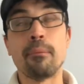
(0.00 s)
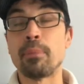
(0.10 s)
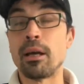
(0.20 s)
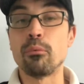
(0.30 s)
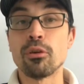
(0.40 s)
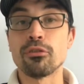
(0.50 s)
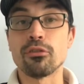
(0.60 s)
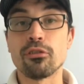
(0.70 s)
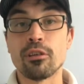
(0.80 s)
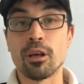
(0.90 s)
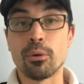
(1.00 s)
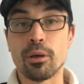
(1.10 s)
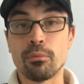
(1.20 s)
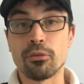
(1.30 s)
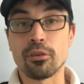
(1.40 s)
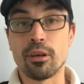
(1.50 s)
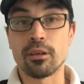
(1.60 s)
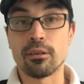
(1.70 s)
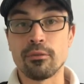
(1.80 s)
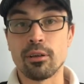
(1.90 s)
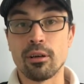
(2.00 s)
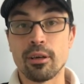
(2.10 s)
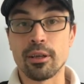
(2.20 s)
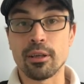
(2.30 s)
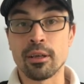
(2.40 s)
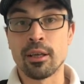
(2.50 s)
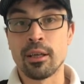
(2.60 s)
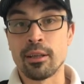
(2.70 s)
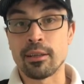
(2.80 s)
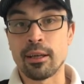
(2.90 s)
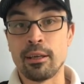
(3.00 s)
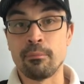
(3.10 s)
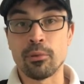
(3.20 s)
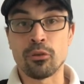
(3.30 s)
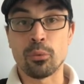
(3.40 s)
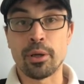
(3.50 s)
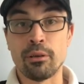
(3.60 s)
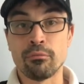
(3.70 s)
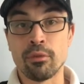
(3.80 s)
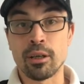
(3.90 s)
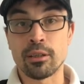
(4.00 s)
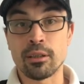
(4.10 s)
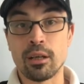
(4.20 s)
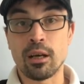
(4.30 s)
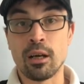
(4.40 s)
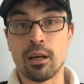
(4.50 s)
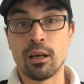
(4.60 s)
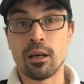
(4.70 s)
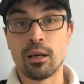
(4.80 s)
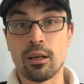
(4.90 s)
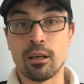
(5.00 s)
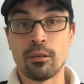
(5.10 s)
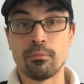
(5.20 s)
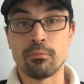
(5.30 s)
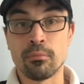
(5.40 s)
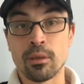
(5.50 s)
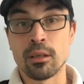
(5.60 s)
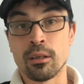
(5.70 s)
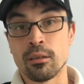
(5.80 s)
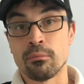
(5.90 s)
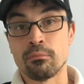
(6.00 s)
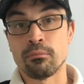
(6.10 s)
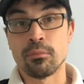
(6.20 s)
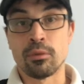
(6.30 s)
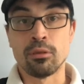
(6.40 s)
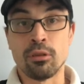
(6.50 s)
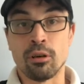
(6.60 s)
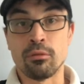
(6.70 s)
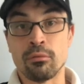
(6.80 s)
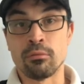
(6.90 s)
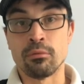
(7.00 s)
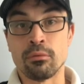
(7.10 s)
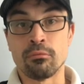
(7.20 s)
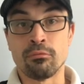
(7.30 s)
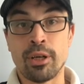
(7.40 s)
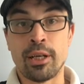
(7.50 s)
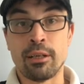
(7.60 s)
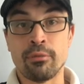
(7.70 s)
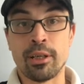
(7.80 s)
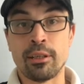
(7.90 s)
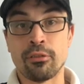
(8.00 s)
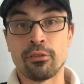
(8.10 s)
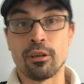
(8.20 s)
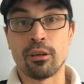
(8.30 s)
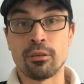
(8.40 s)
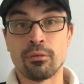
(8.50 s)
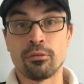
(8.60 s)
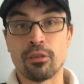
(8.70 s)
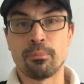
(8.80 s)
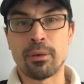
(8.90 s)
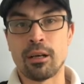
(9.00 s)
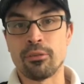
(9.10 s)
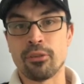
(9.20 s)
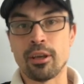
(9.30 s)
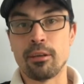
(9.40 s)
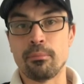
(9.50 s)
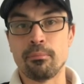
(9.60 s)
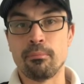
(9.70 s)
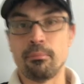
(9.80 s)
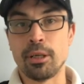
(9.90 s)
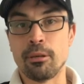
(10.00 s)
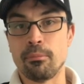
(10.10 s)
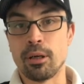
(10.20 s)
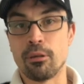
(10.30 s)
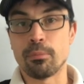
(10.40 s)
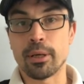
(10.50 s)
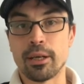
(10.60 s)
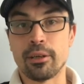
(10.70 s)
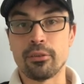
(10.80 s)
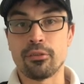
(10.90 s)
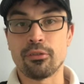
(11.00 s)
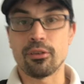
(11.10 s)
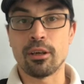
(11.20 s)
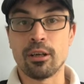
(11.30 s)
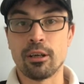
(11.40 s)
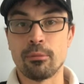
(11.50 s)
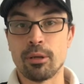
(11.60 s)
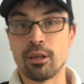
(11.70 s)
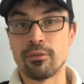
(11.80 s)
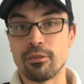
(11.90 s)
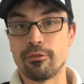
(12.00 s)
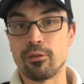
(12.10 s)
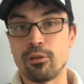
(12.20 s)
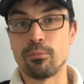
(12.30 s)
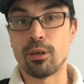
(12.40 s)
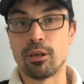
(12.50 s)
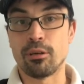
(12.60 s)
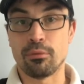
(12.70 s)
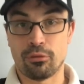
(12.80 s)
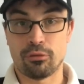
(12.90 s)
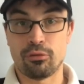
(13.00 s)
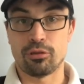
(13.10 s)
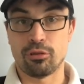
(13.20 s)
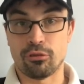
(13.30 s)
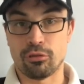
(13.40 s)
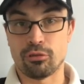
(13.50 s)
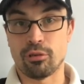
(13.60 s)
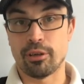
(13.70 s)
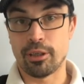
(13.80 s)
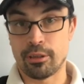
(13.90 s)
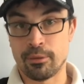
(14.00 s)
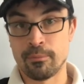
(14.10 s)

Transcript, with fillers: but it wasn't slow it was kind of like that in between run. Um, not really, really slow. So about 10 minute mile pace um, over the four miles to, just to try and